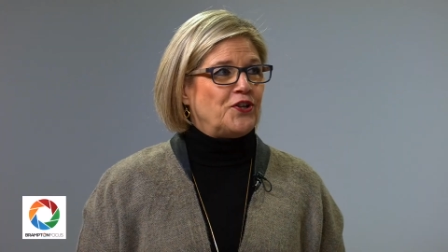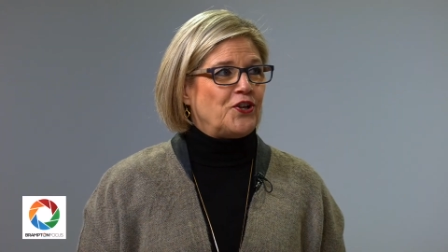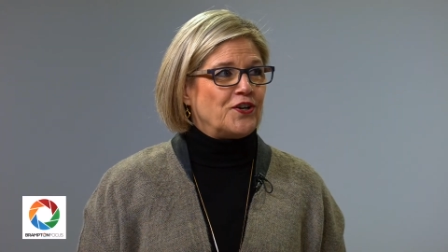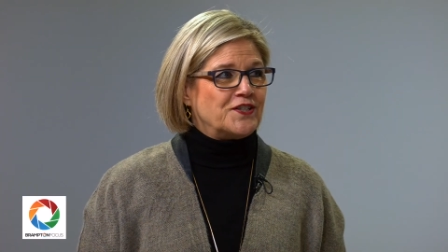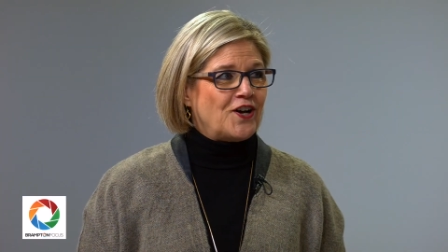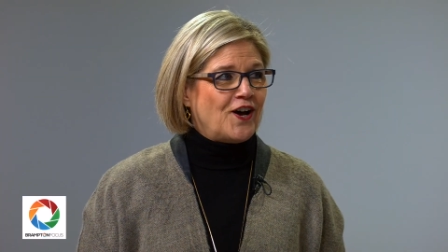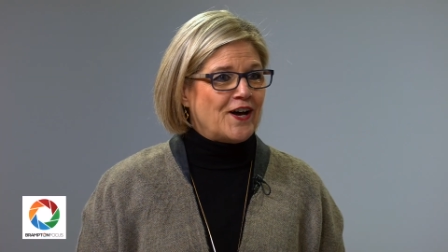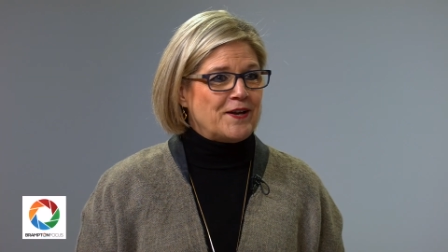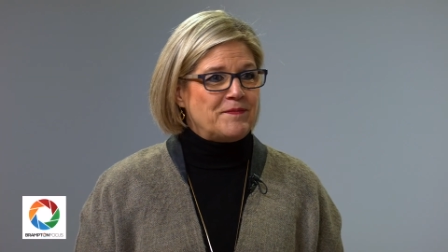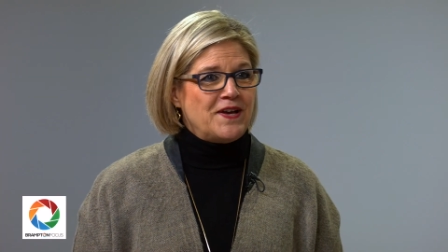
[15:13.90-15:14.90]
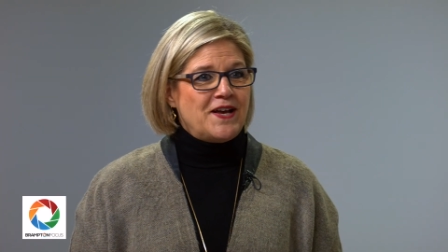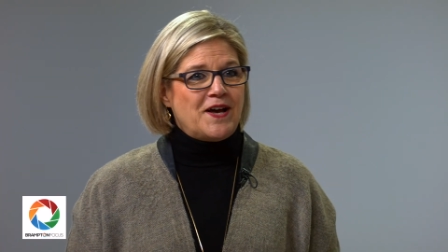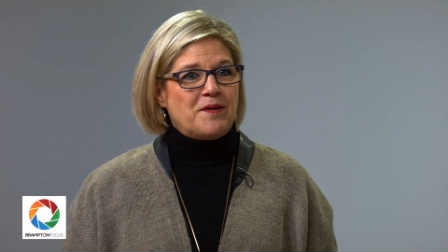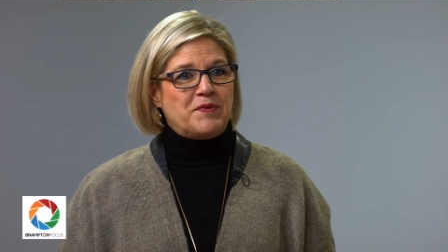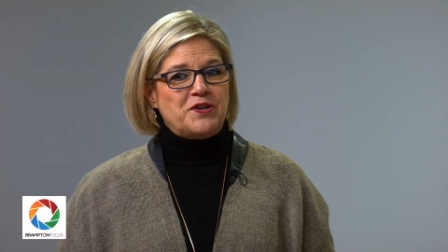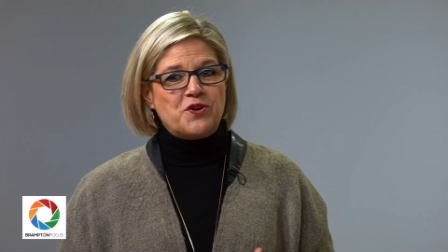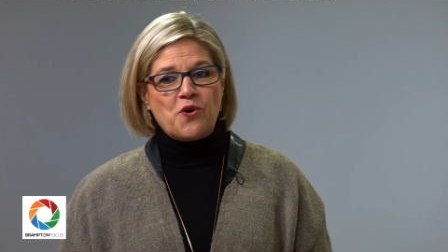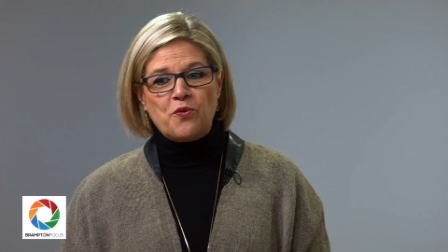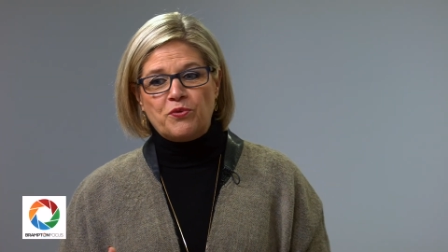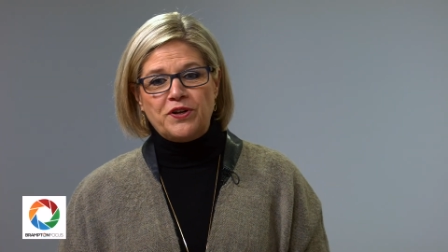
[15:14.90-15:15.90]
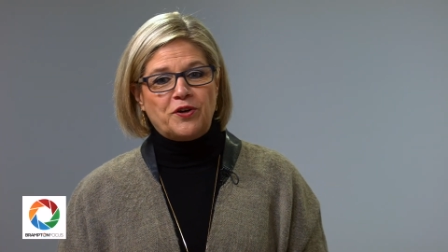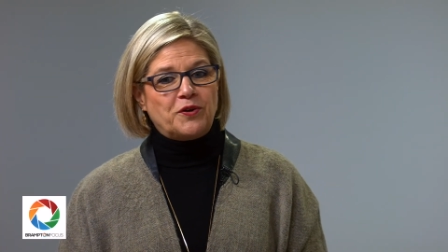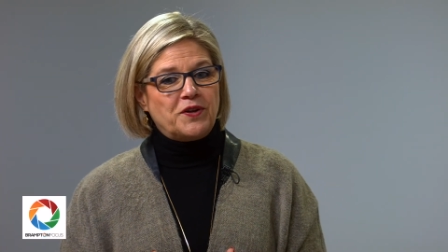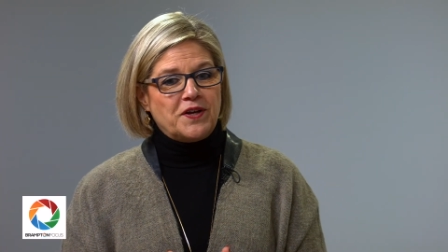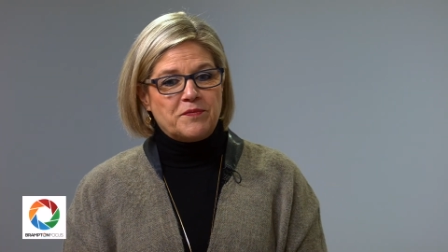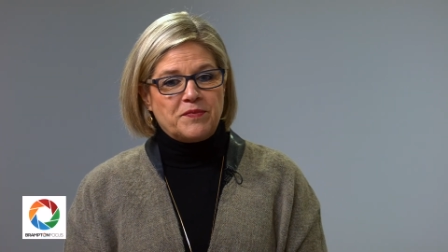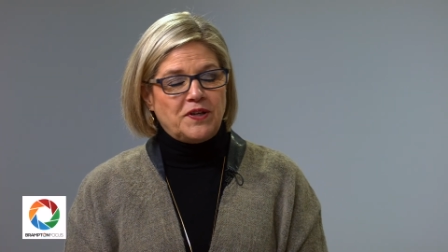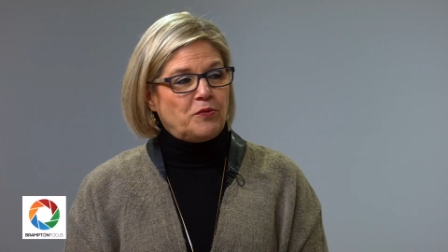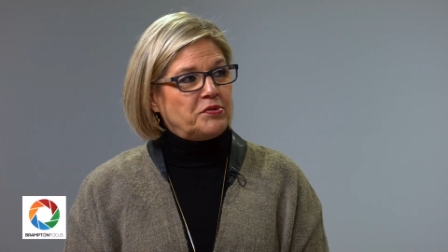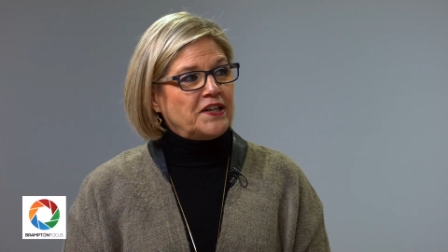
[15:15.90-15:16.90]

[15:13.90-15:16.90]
a long time, but no real you know,